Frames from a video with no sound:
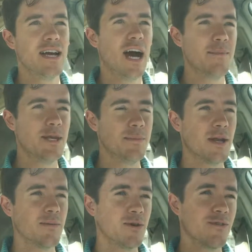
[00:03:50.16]
I'm in a
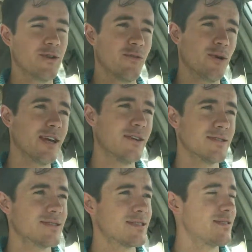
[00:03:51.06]
better mood for everyone
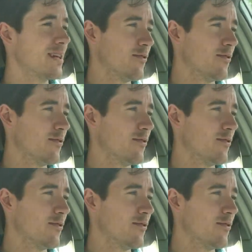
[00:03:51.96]
else.